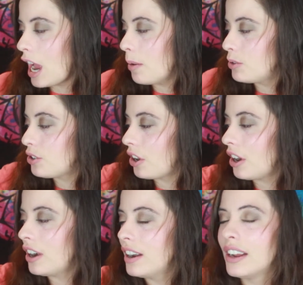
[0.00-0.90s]
I'm
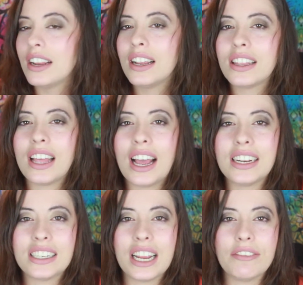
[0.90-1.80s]
sure
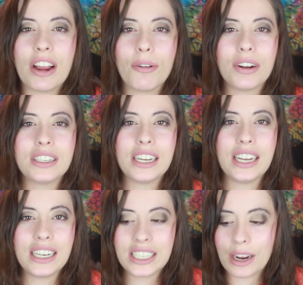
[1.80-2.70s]
that if I were to
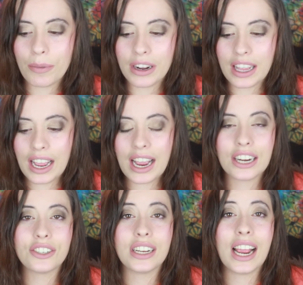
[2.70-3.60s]
eat somewhere that actually